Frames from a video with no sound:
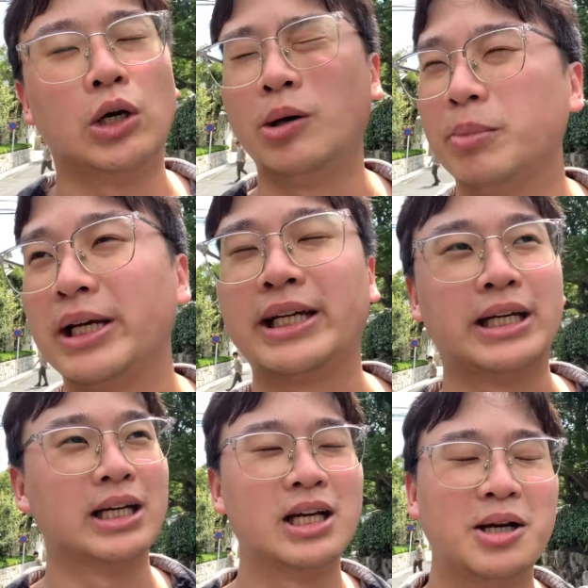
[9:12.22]
oh, I'm
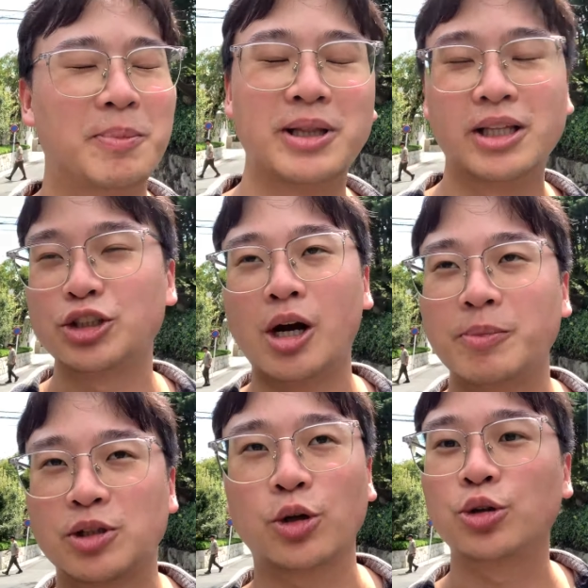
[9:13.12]
blanking, but the
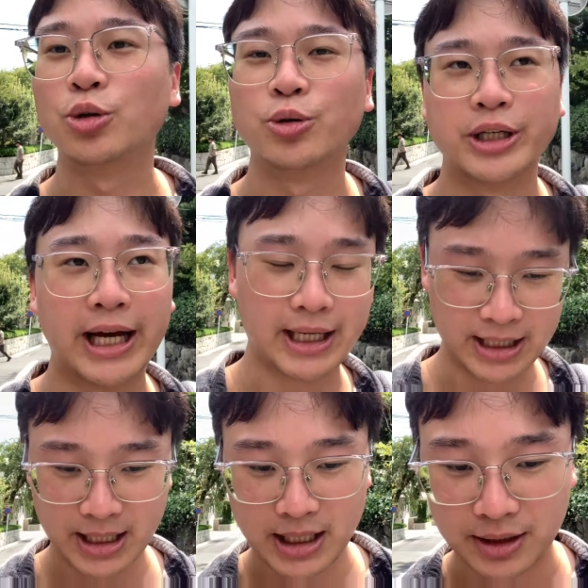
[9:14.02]
shop is called Turuya,
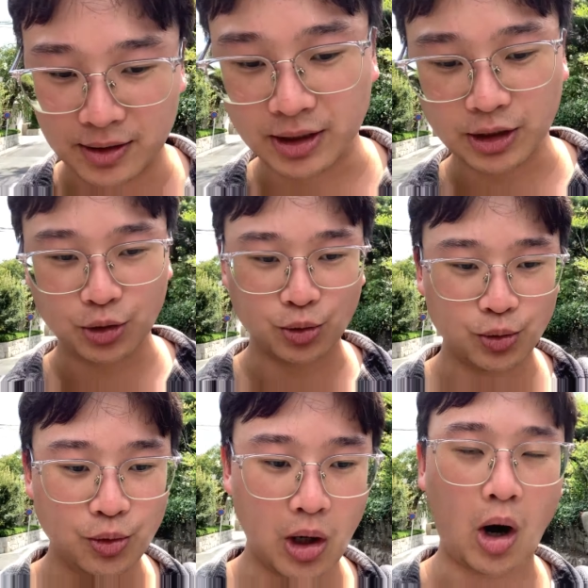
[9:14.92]

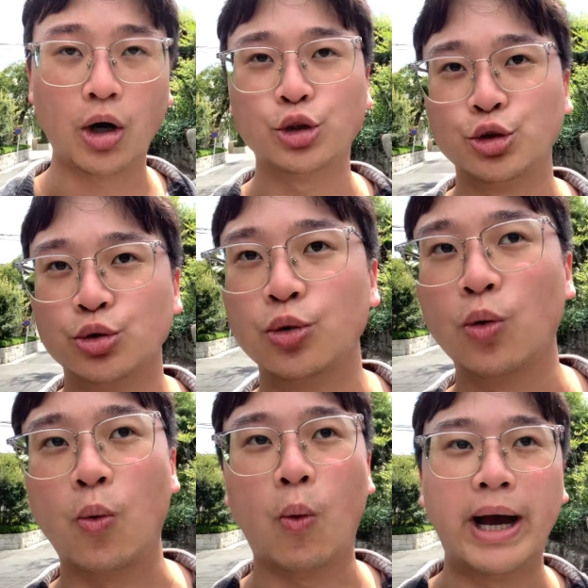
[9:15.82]

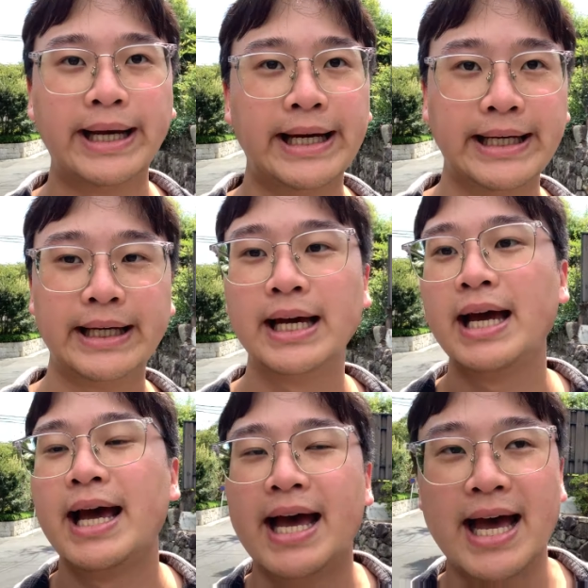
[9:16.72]
Turya,
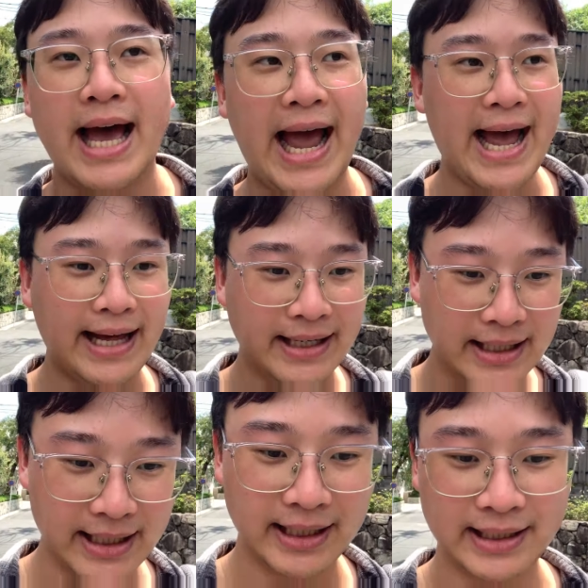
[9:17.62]
and
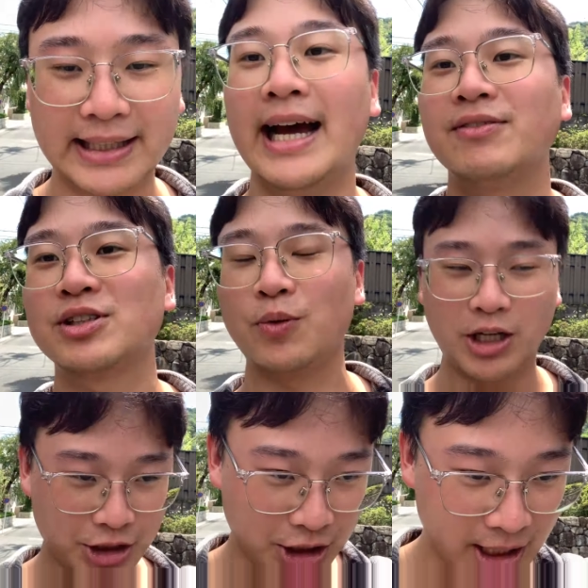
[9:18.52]
they have this
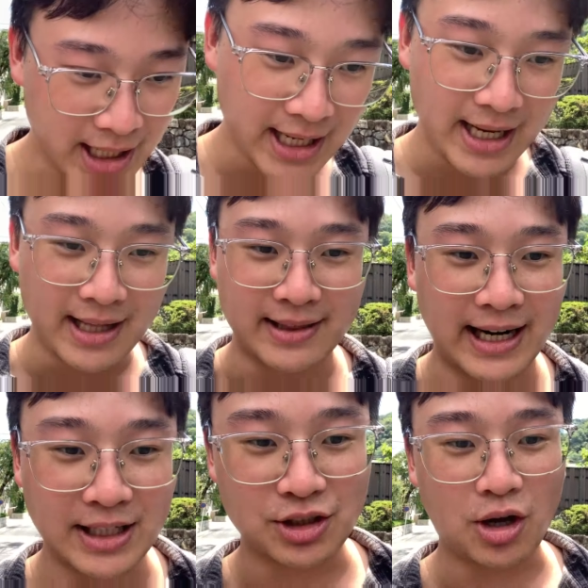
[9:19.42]
watch
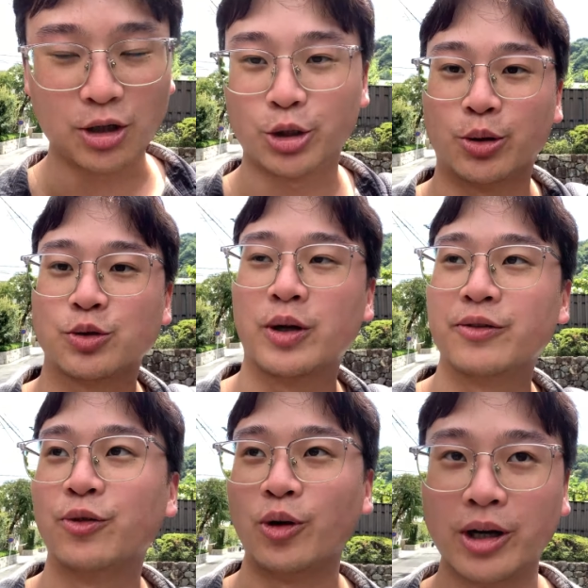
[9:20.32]
that I saw on Chrono
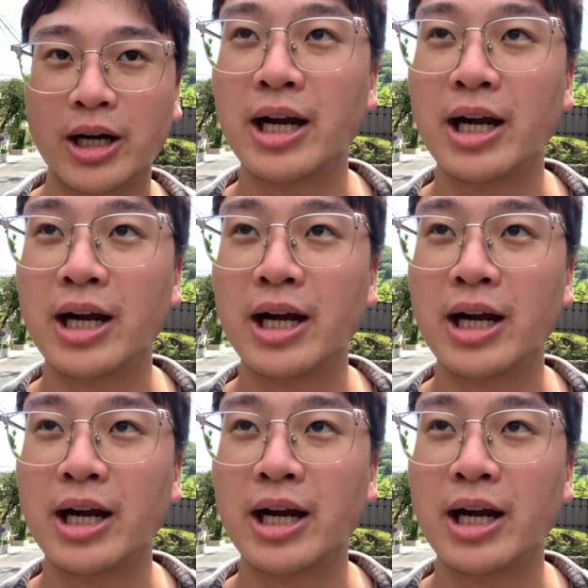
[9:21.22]
24.